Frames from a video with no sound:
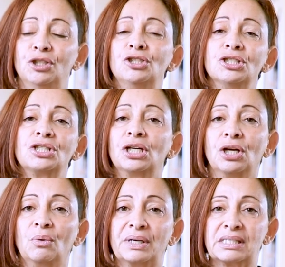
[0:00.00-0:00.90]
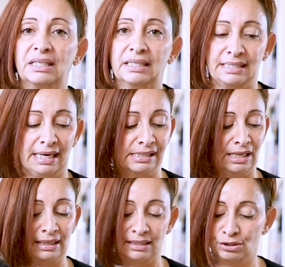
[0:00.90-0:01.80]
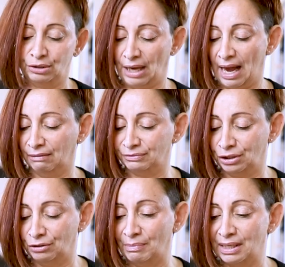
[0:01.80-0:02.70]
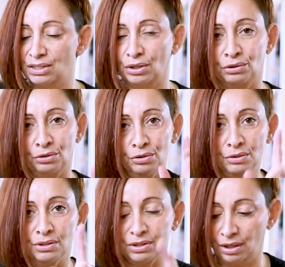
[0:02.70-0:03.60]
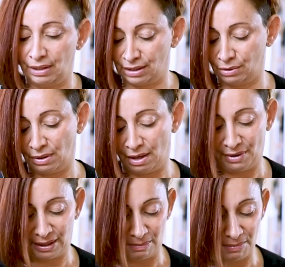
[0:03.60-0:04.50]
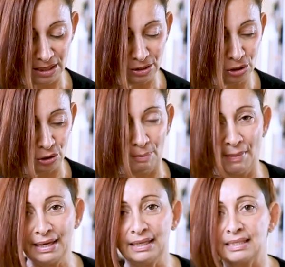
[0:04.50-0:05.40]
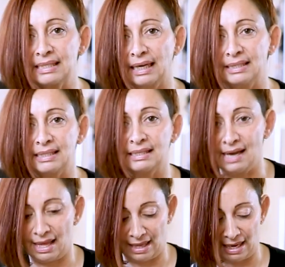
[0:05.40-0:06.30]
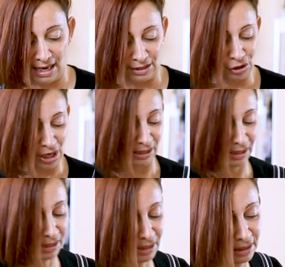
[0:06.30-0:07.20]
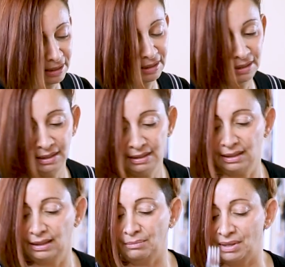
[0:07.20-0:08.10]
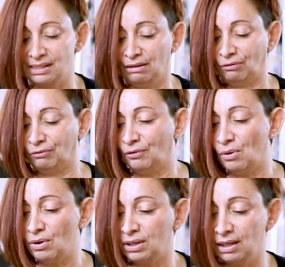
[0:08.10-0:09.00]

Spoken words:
just don't know what it's going to taste like until after you mix it through. So that's what I recommend. You make it, taste it, and then adjust. I'm going to get myself a fork,